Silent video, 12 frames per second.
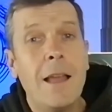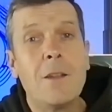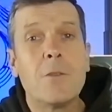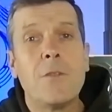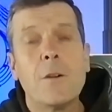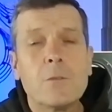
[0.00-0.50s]

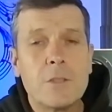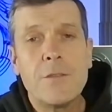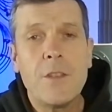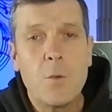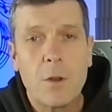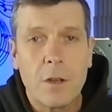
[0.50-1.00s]
Hello folks,
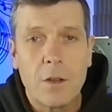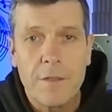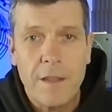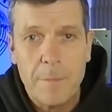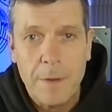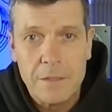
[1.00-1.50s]
if you want to
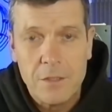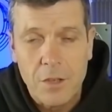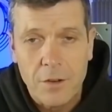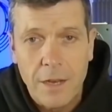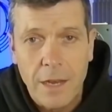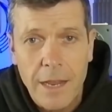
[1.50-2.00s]
learn that
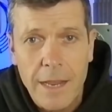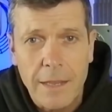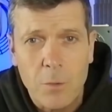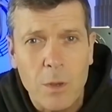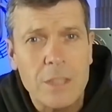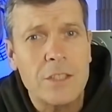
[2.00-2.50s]
pentatonic
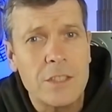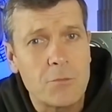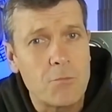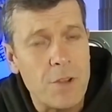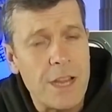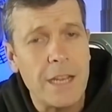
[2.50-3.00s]
lick, which
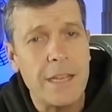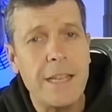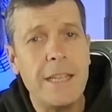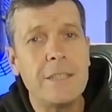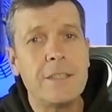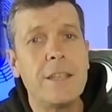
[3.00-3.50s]
is really
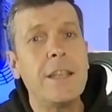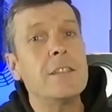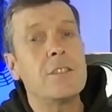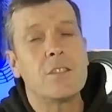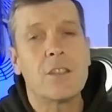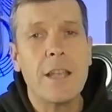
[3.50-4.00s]
easy,
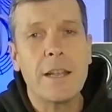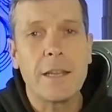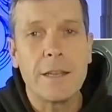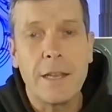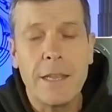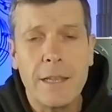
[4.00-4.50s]
it's a
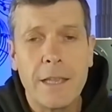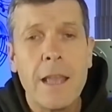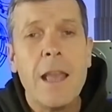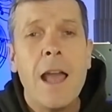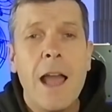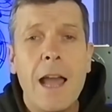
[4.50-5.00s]
cycling lick,
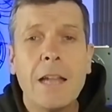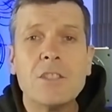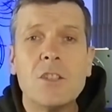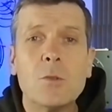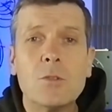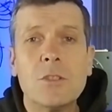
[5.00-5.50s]

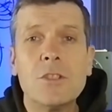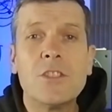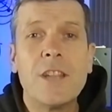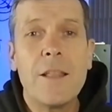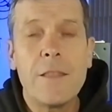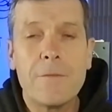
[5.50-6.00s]
and to
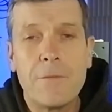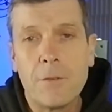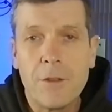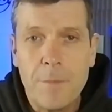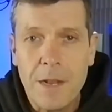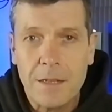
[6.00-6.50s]
understand the
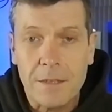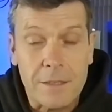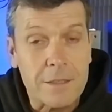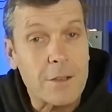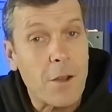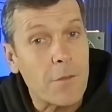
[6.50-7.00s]

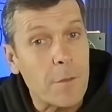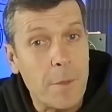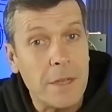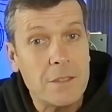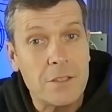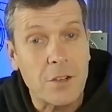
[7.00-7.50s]
fundamentals of the
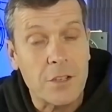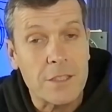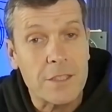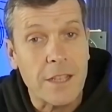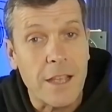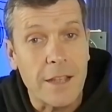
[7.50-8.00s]

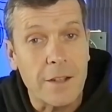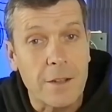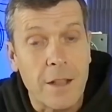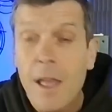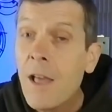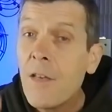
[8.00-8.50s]
pentatonic
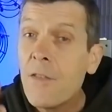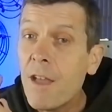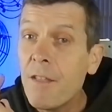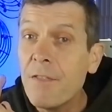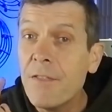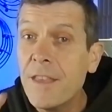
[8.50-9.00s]
scale,
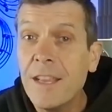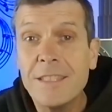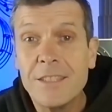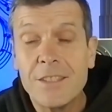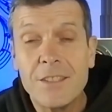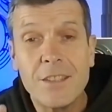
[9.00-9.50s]
then
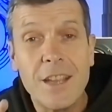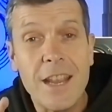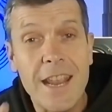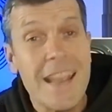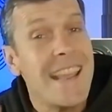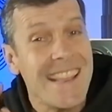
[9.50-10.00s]
this
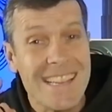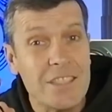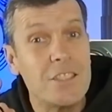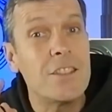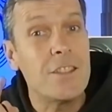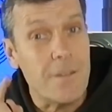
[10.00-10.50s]

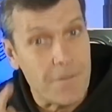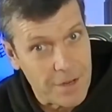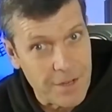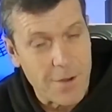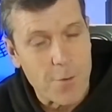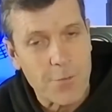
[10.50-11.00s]
is the
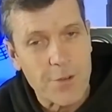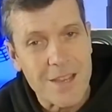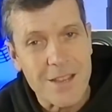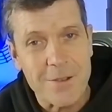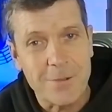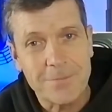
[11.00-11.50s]
video for
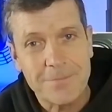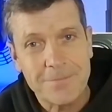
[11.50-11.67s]
you.